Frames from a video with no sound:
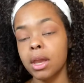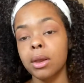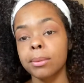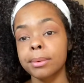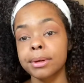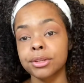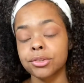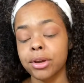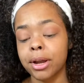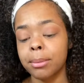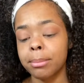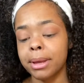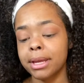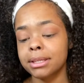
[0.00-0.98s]
We're gonna try our
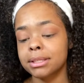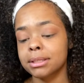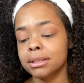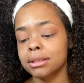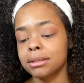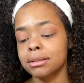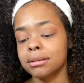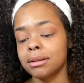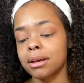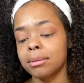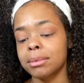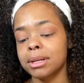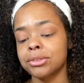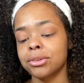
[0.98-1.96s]
best. I'm
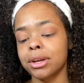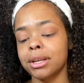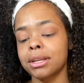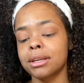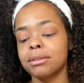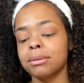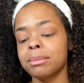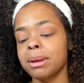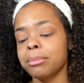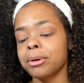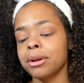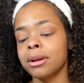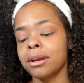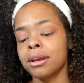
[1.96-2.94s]
gonna try to
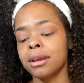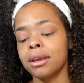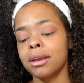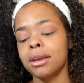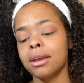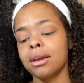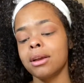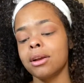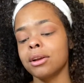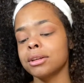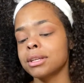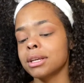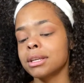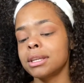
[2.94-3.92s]
remember her
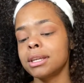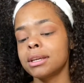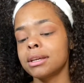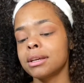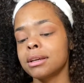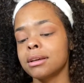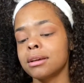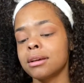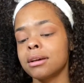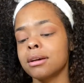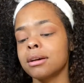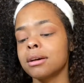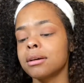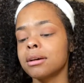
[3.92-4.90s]
technique
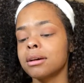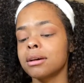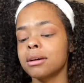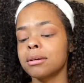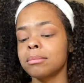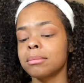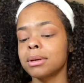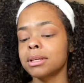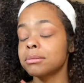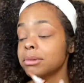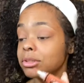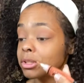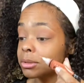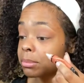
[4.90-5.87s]
as
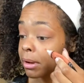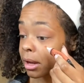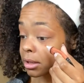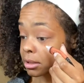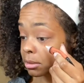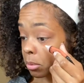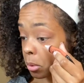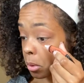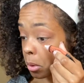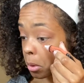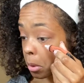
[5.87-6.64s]
much as possible.